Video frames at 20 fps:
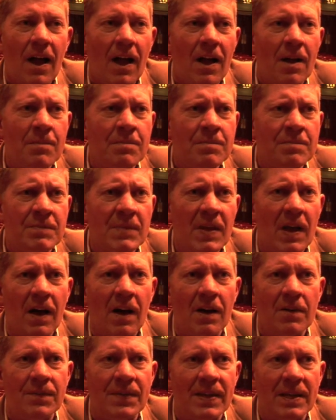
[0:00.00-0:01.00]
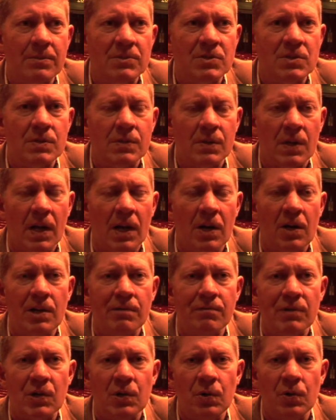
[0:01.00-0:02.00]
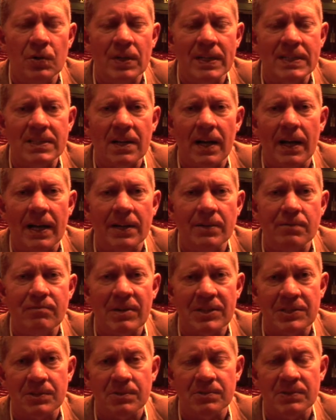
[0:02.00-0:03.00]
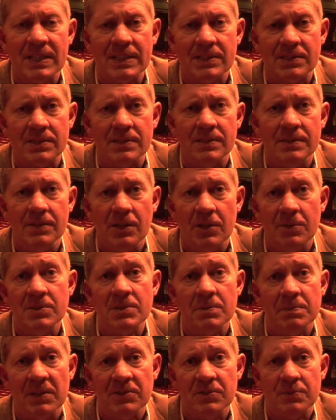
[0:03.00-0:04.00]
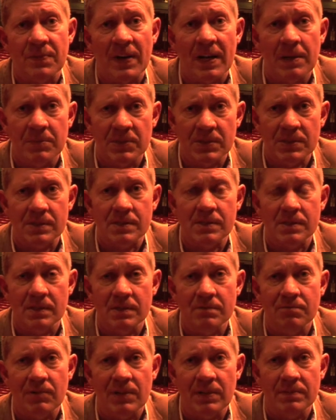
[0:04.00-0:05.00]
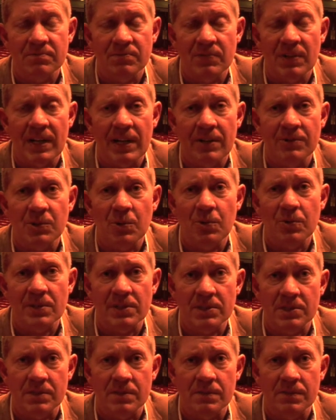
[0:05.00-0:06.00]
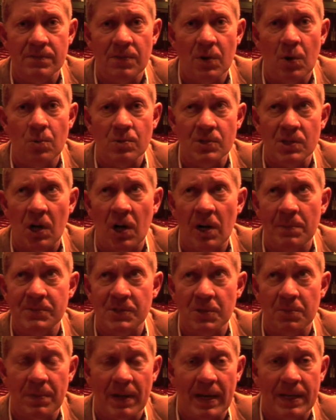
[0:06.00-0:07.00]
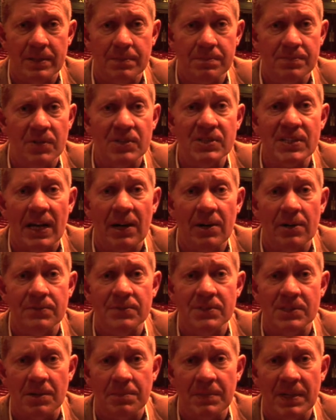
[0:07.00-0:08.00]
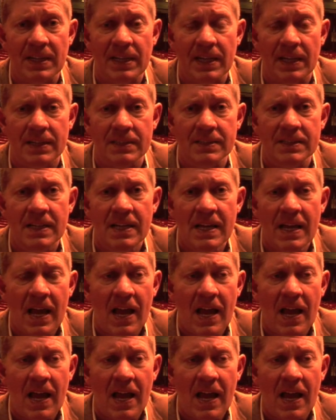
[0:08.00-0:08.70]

I think it was early recordings I had of Reginald Dixon, who was the most famous and renowned organist of all times, who played at the Tower for so many years.